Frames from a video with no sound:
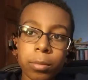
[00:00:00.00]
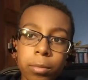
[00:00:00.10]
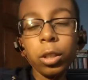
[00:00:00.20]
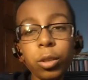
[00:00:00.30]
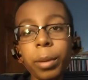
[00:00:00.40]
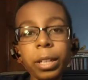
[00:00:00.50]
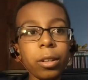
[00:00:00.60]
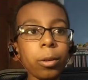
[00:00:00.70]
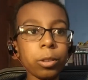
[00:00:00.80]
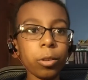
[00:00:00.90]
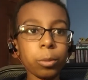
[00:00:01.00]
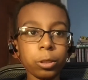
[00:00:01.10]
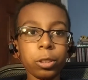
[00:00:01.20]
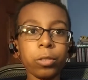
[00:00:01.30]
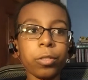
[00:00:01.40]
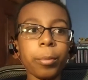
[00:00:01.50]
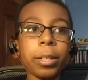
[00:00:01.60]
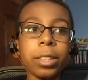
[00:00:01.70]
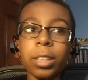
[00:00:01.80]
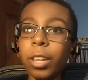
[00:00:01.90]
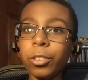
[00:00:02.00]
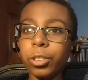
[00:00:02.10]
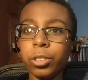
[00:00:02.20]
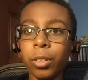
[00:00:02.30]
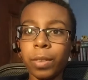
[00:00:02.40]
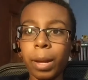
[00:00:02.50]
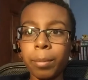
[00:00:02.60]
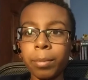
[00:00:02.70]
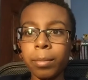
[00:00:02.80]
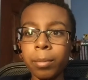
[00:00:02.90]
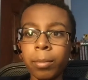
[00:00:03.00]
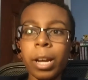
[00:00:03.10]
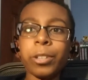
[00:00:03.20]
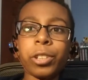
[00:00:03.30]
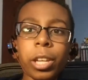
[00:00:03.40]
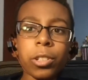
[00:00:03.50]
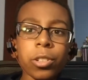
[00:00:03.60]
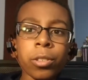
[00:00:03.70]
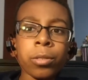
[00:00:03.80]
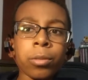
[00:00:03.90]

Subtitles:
You might know what Chromebooks are from another use of them: education.